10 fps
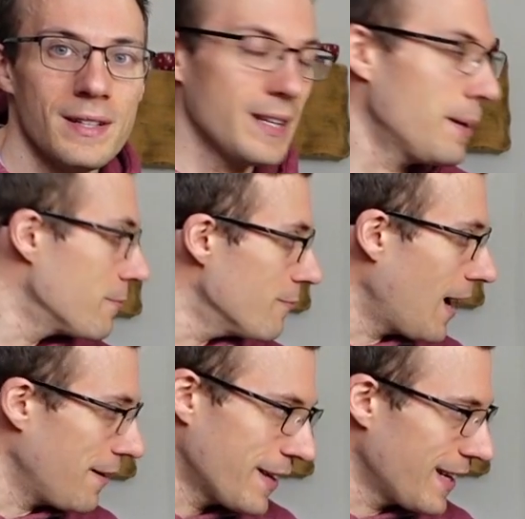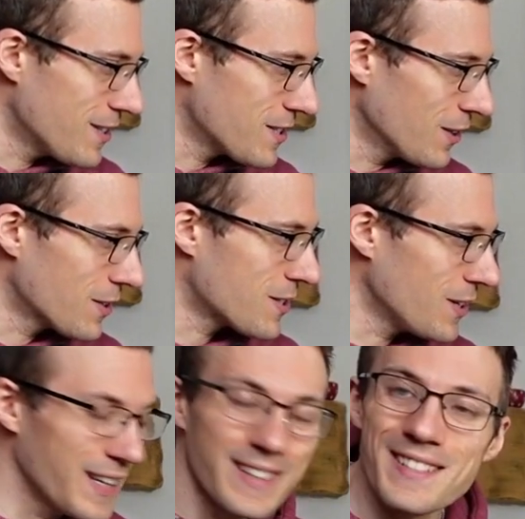So yeah, I think it just looks
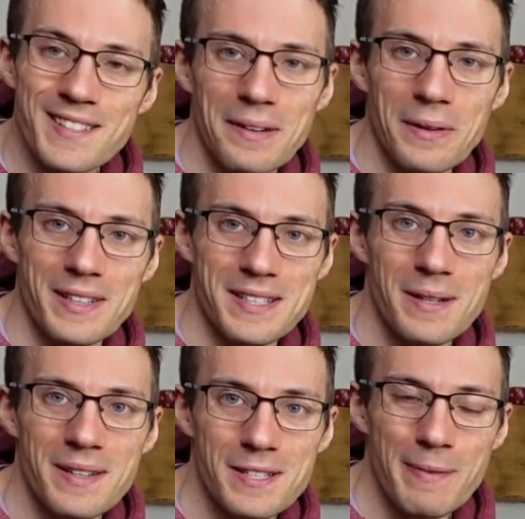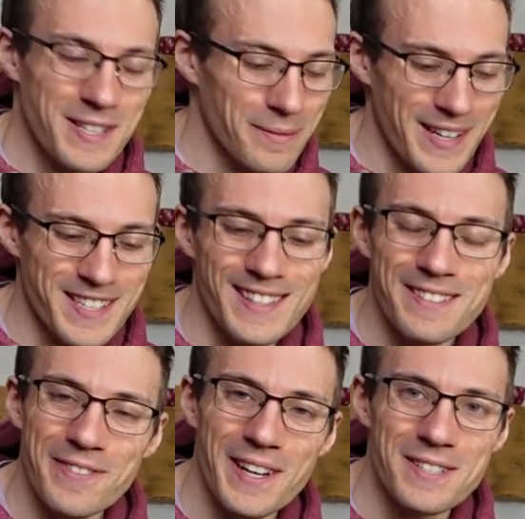stunning. So I wanted to special
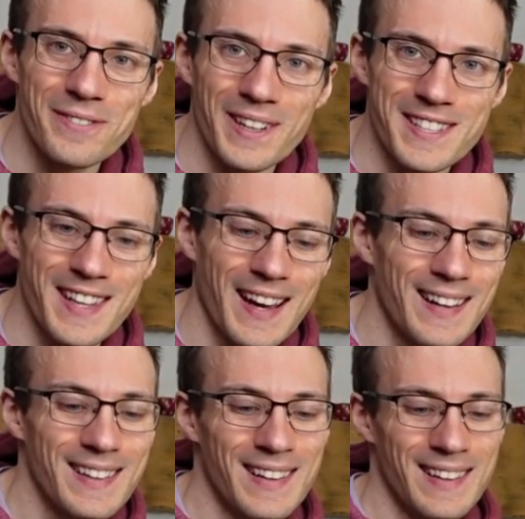mention first of all to that.